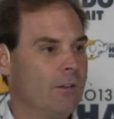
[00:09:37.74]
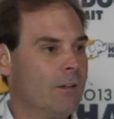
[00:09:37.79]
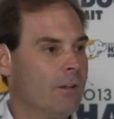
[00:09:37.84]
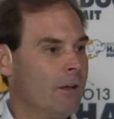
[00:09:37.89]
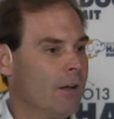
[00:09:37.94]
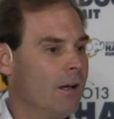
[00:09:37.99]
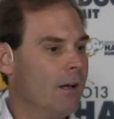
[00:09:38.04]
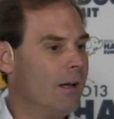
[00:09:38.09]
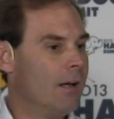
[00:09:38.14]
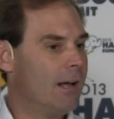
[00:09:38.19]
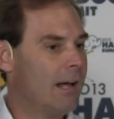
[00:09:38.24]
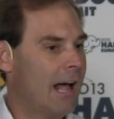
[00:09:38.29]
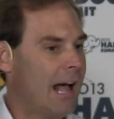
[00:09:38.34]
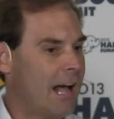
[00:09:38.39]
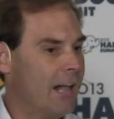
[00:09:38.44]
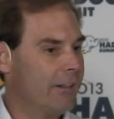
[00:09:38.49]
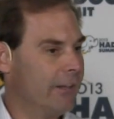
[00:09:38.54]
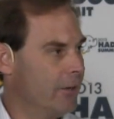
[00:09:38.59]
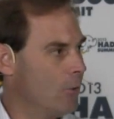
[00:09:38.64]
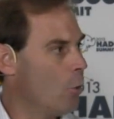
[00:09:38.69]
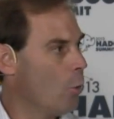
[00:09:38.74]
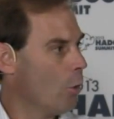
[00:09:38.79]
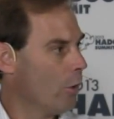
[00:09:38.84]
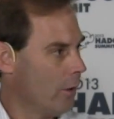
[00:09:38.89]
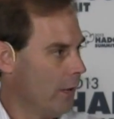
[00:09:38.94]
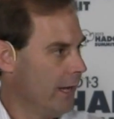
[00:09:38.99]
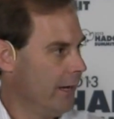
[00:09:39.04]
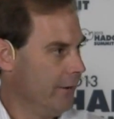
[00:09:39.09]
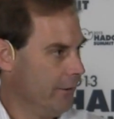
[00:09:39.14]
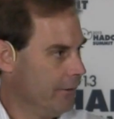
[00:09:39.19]
highly
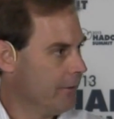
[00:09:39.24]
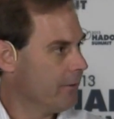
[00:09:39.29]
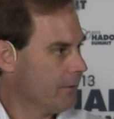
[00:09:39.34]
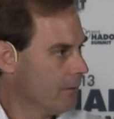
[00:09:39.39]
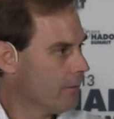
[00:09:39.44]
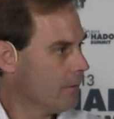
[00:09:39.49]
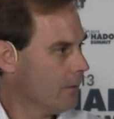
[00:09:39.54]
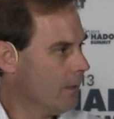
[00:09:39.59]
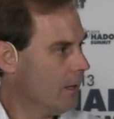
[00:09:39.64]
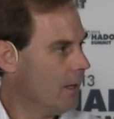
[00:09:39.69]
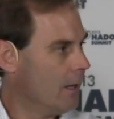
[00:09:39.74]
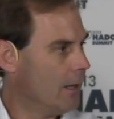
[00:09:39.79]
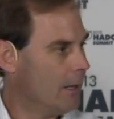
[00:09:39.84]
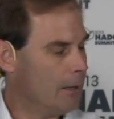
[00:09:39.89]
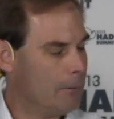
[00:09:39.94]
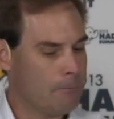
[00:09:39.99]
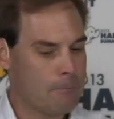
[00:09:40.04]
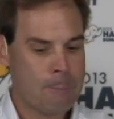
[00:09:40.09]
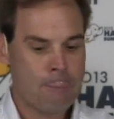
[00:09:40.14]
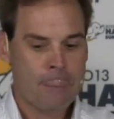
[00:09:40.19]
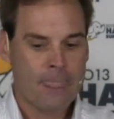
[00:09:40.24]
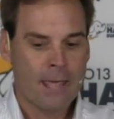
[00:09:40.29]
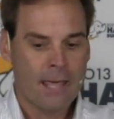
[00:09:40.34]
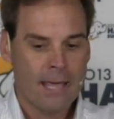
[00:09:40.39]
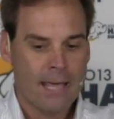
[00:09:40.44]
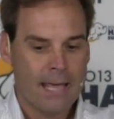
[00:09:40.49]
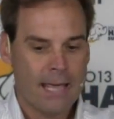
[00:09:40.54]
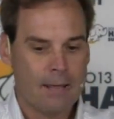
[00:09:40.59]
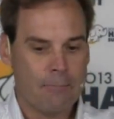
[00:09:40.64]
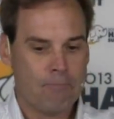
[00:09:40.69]
correlated. And
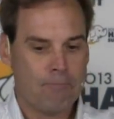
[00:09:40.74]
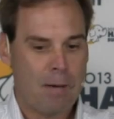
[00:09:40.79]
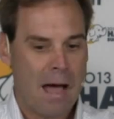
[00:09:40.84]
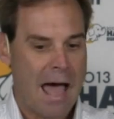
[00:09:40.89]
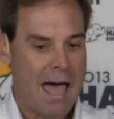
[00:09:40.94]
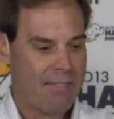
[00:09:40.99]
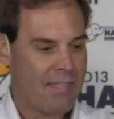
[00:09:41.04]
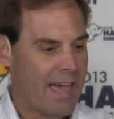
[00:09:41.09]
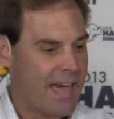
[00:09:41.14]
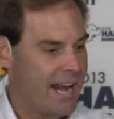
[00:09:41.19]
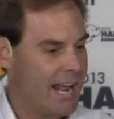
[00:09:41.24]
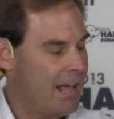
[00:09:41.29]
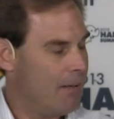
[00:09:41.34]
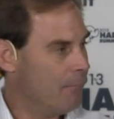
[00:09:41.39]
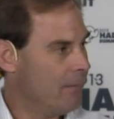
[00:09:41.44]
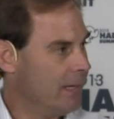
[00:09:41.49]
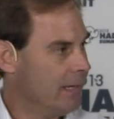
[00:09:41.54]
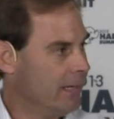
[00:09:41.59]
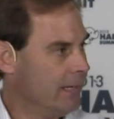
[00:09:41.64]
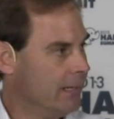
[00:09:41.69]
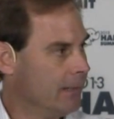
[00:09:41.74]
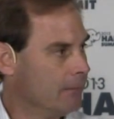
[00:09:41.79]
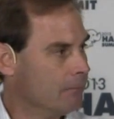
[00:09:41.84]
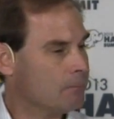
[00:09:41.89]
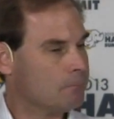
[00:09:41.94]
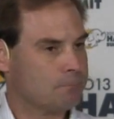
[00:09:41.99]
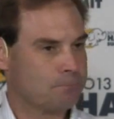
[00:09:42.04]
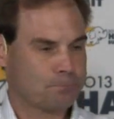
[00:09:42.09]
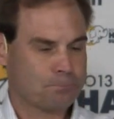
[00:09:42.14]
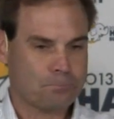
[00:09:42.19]
by that I mean,
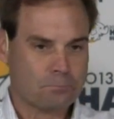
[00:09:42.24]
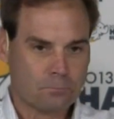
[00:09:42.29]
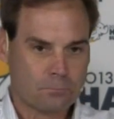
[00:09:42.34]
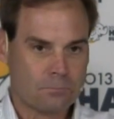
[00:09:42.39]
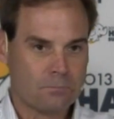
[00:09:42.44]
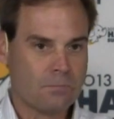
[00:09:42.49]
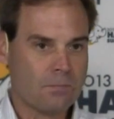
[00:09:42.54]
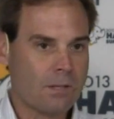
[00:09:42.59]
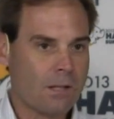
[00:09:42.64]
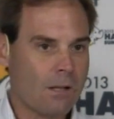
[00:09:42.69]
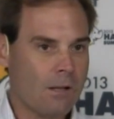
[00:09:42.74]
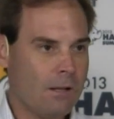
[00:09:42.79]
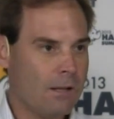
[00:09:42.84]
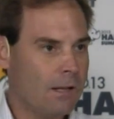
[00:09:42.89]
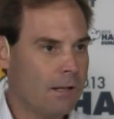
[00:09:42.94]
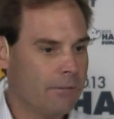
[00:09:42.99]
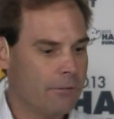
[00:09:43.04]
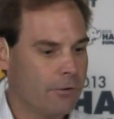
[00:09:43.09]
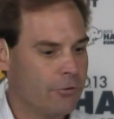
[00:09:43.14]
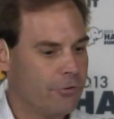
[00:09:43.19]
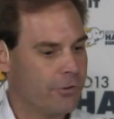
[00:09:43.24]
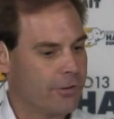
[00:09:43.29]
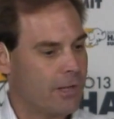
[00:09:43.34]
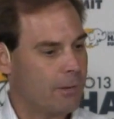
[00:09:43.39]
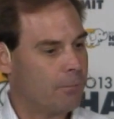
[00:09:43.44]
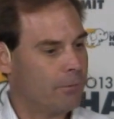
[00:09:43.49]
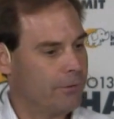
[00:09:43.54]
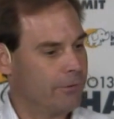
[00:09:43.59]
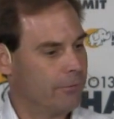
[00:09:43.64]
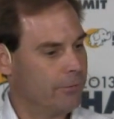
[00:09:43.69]
there's a
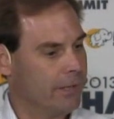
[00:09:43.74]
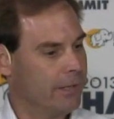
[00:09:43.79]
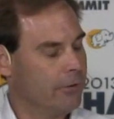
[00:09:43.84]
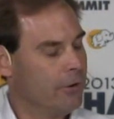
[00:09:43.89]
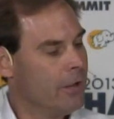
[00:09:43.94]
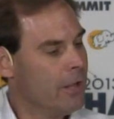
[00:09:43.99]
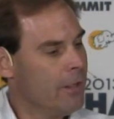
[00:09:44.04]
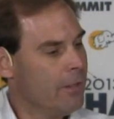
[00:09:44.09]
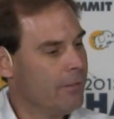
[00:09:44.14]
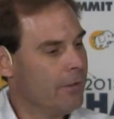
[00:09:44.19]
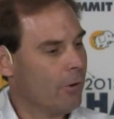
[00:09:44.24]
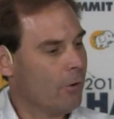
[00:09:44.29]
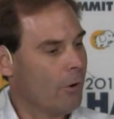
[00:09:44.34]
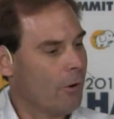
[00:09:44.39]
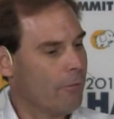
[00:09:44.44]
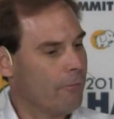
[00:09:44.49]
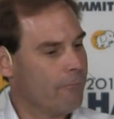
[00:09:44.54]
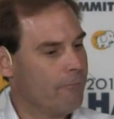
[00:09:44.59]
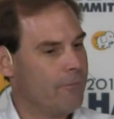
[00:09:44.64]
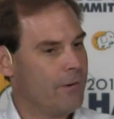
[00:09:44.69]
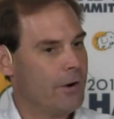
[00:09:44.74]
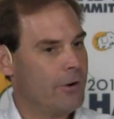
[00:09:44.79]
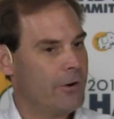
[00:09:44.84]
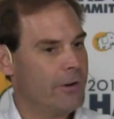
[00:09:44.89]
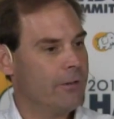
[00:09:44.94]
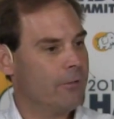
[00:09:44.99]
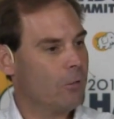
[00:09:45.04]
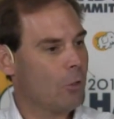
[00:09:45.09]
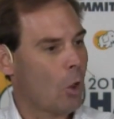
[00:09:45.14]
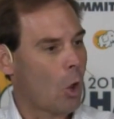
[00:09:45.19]
couple different layers. There are
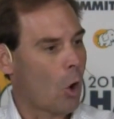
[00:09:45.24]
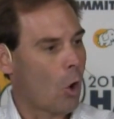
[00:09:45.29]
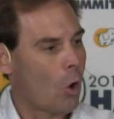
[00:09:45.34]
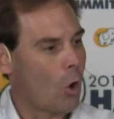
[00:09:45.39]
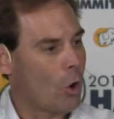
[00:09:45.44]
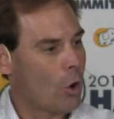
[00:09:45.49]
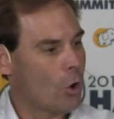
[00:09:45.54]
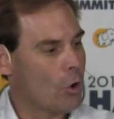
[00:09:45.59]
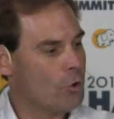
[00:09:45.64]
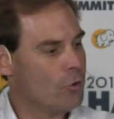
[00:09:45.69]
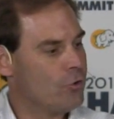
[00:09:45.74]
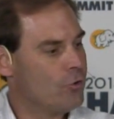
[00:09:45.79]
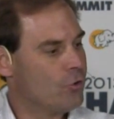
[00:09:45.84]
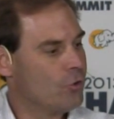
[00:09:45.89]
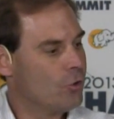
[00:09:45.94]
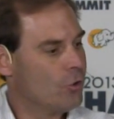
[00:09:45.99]
very large